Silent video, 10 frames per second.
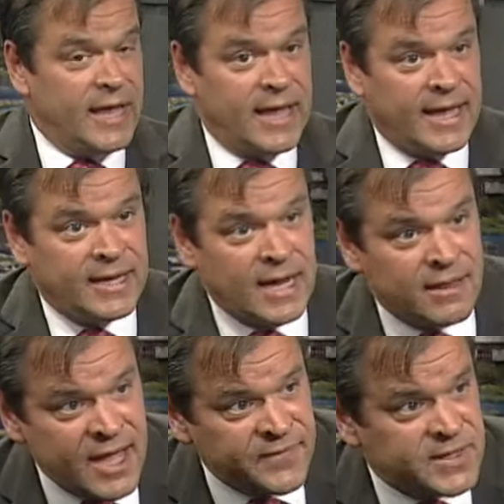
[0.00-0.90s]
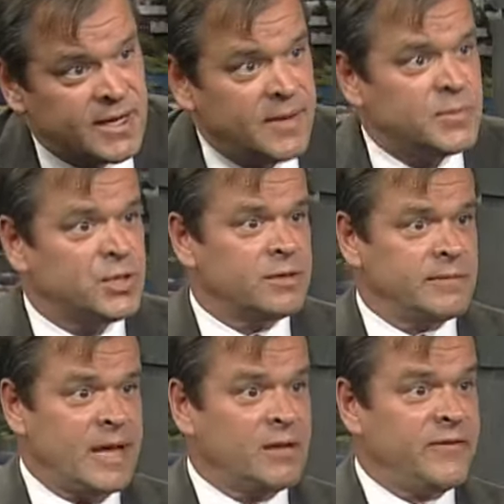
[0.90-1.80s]
and left it up to,
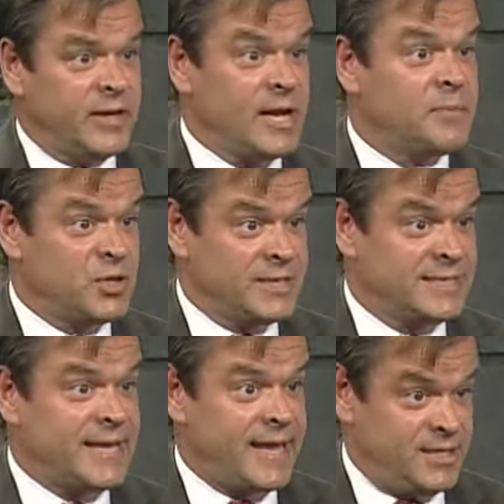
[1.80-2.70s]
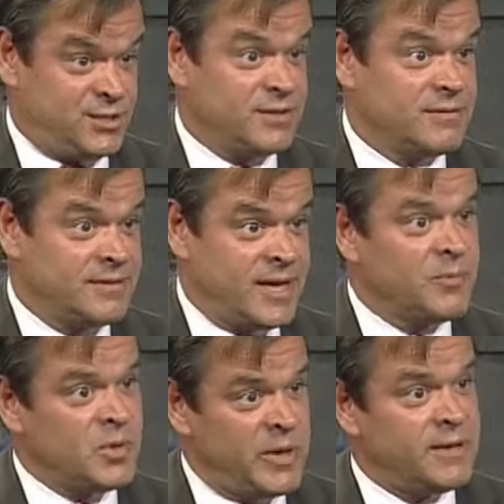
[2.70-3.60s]
now leaving it up to the states to
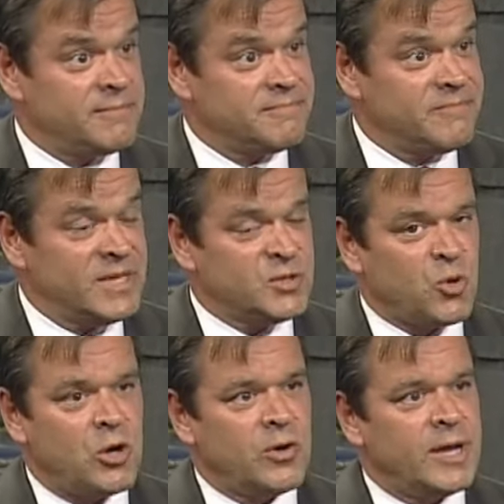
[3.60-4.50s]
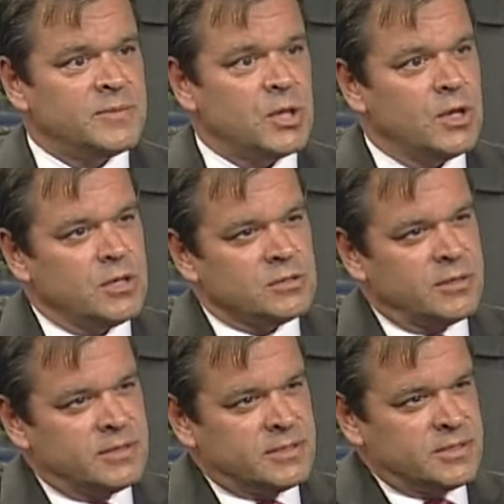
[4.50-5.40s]
implement these programs. So
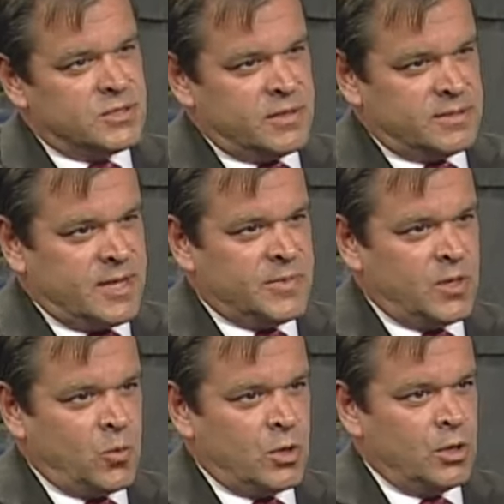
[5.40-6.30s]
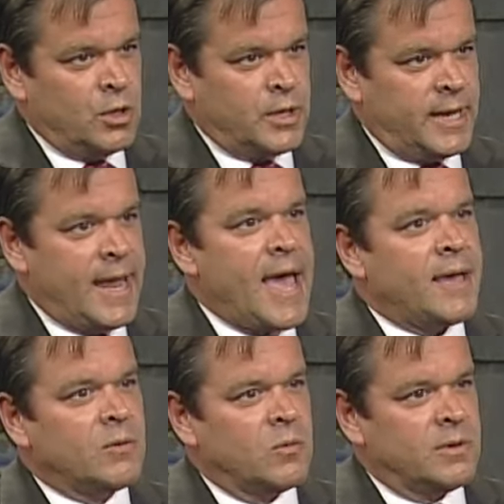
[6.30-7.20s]
this is something we're looking
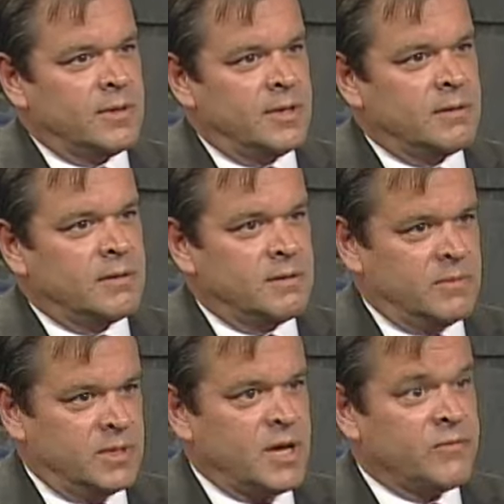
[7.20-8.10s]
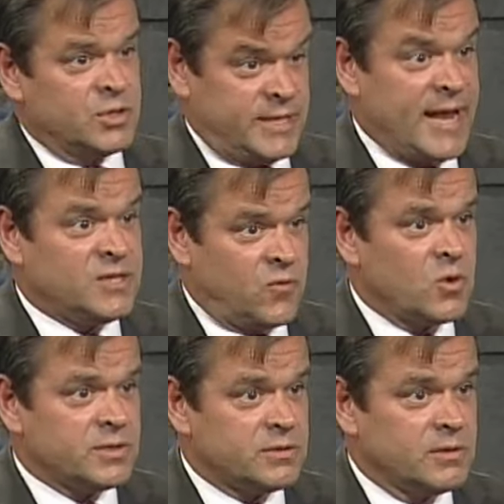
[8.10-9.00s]
at within the, the governor's task
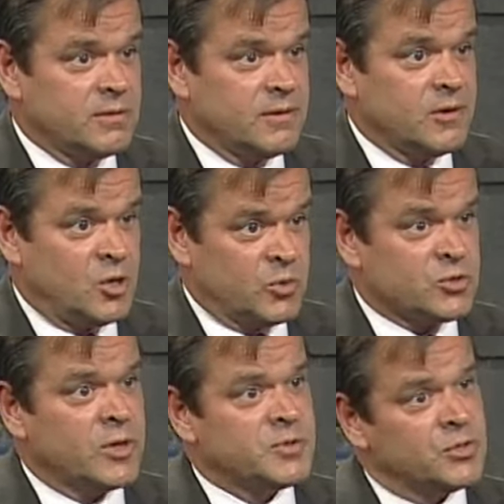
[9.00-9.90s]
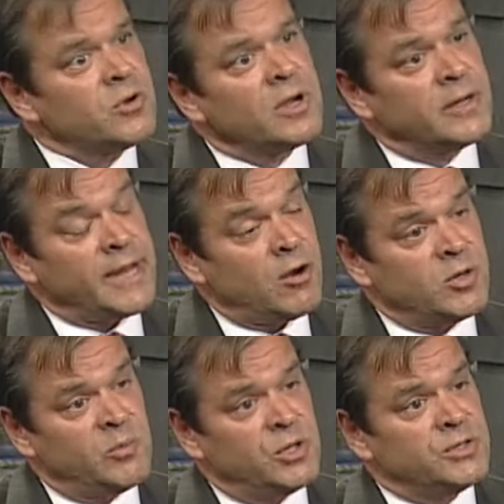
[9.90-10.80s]
force on prescription drug and
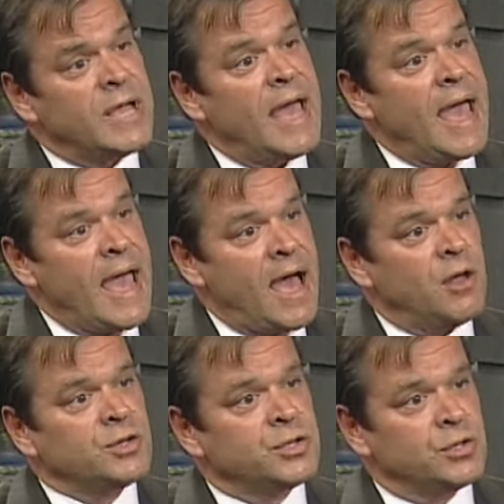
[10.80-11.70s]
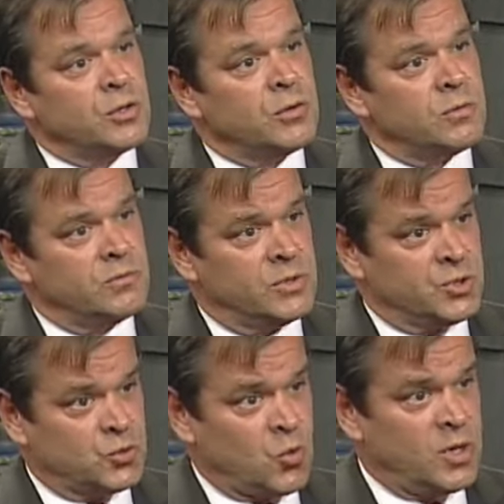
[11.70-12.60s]
heroin abuse, how to
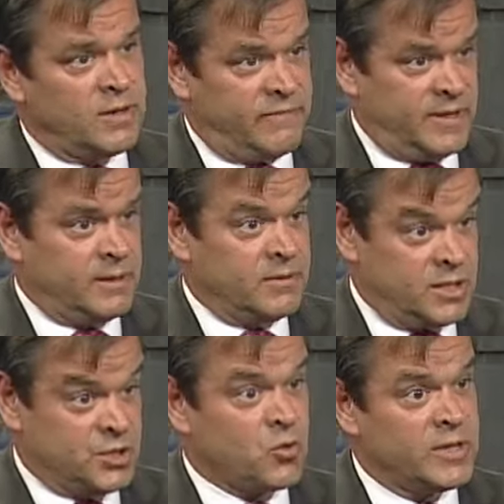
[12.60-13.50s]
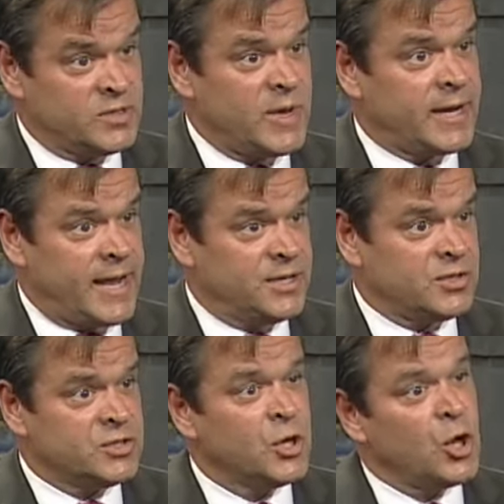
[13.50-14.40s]
destroy, of the, destroy these
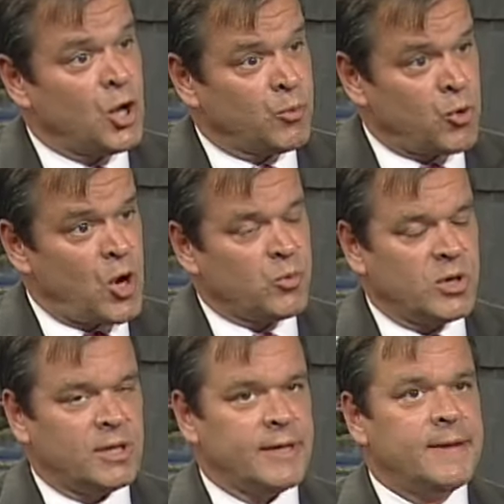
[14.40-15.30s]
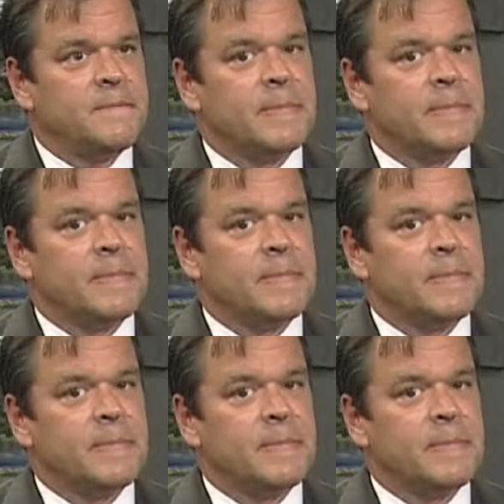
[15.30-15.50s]
medications appropriately.